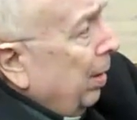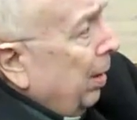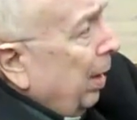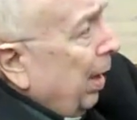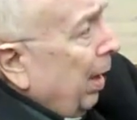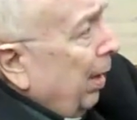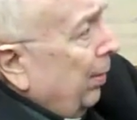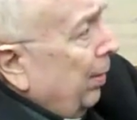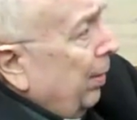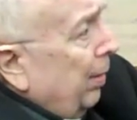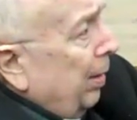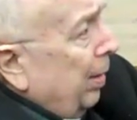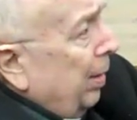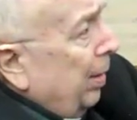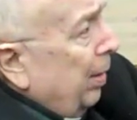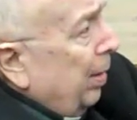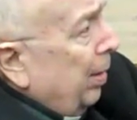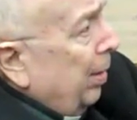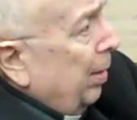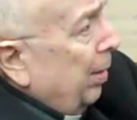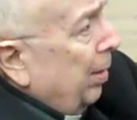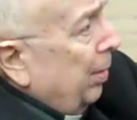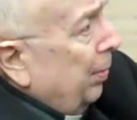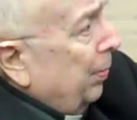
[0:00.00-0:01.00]
Having the
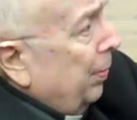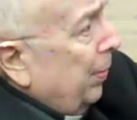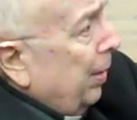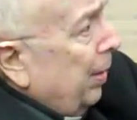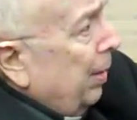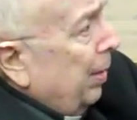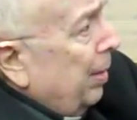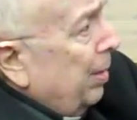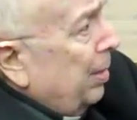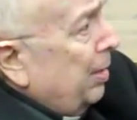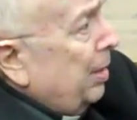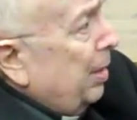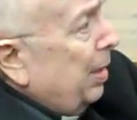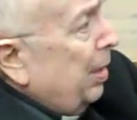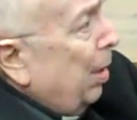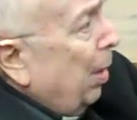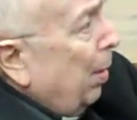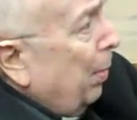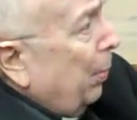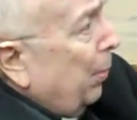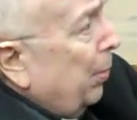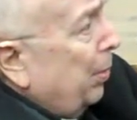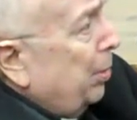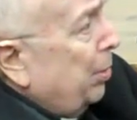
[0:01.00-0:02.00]
year of faith is the
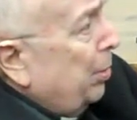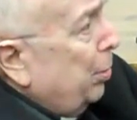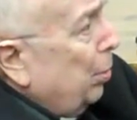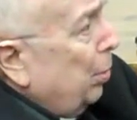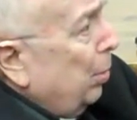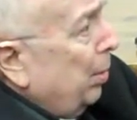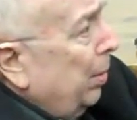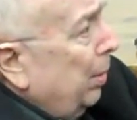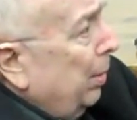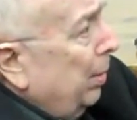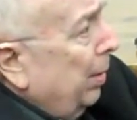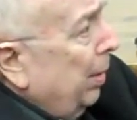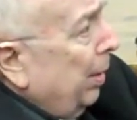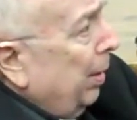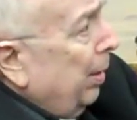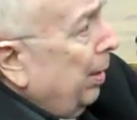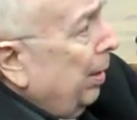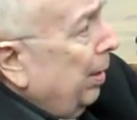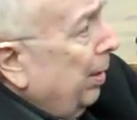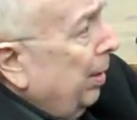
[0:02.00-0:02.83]
opportunity,